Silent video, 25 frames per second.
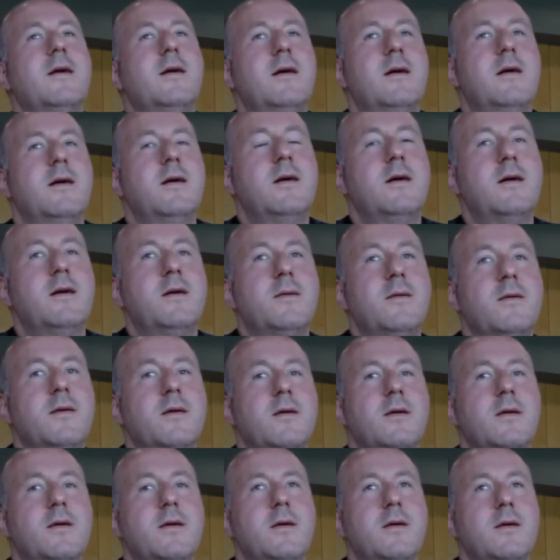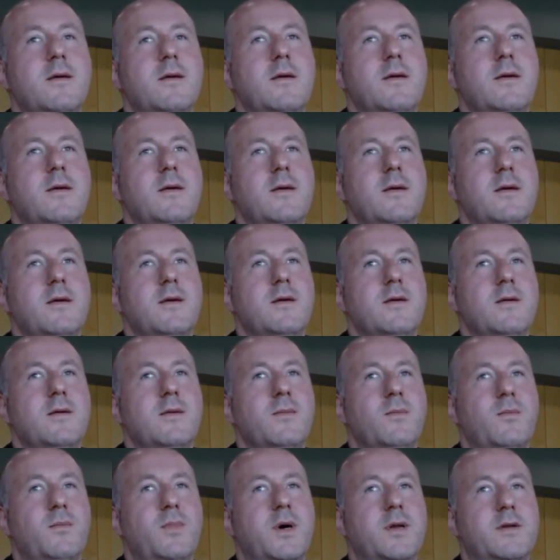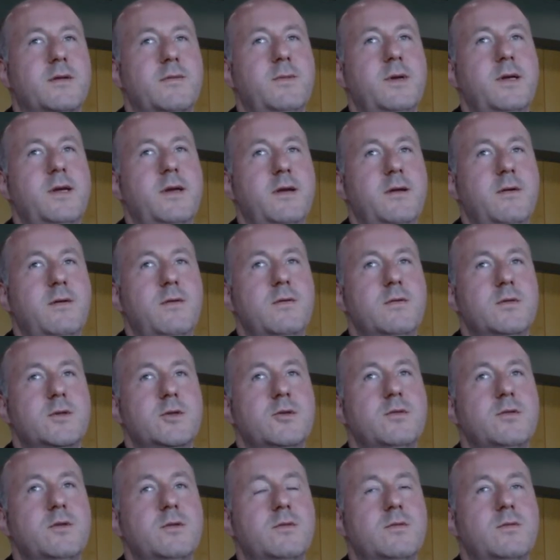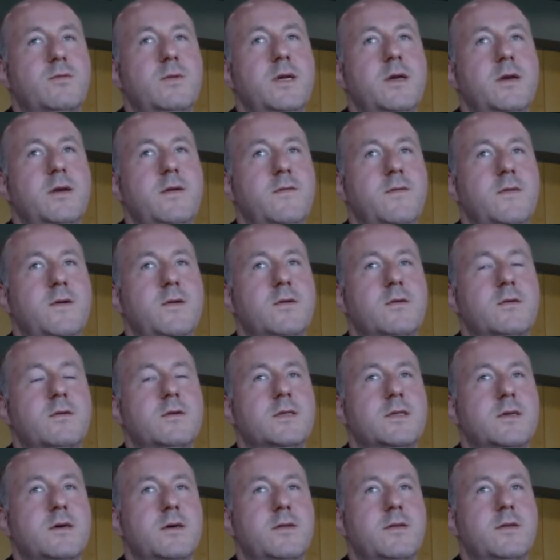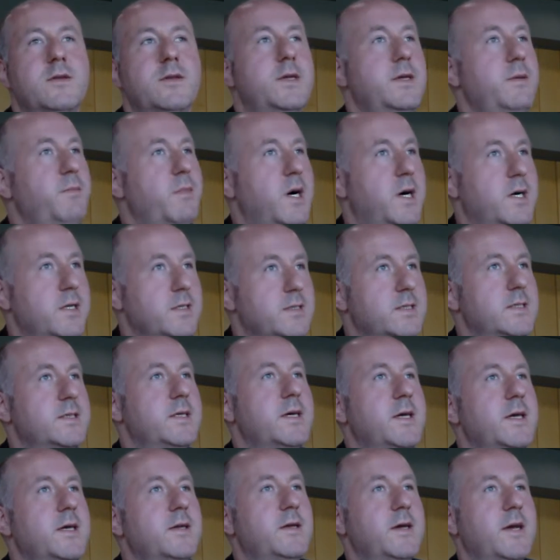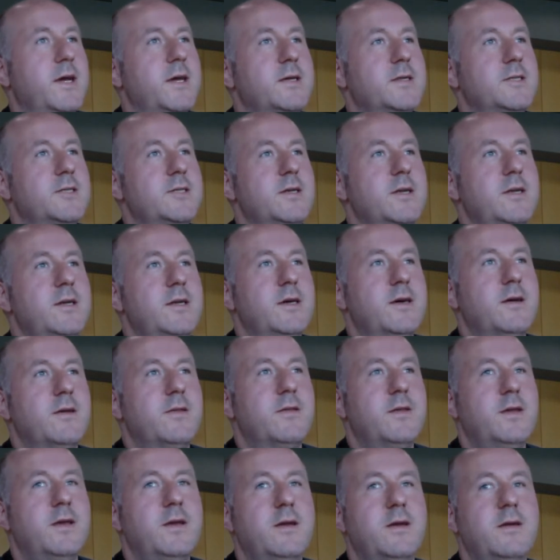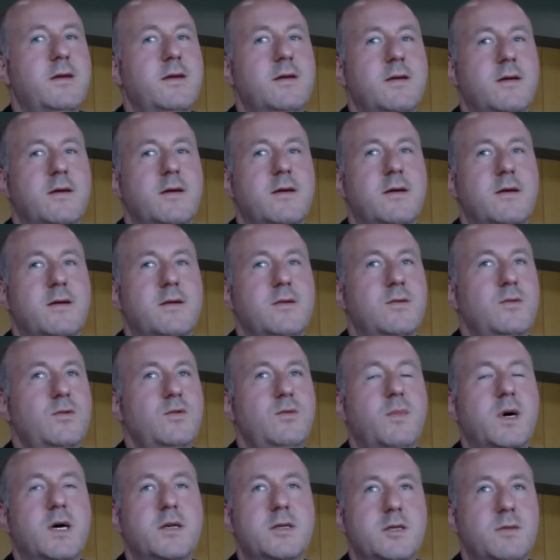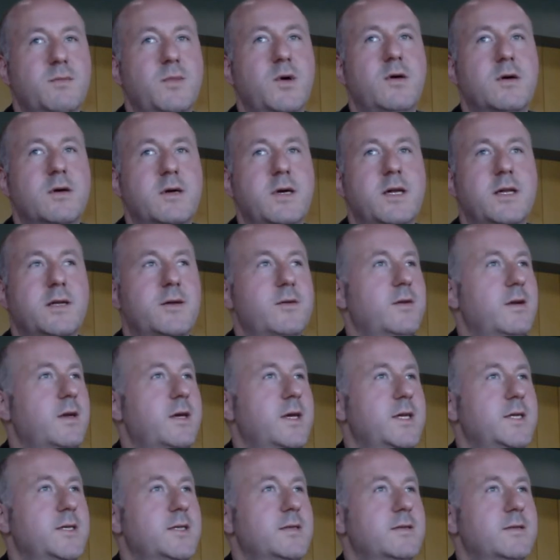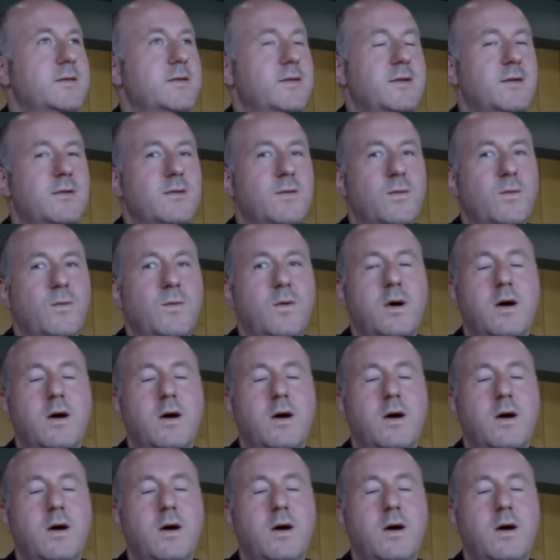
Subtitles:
But we should really focus on the demand side, actually, I think, do much more calculations on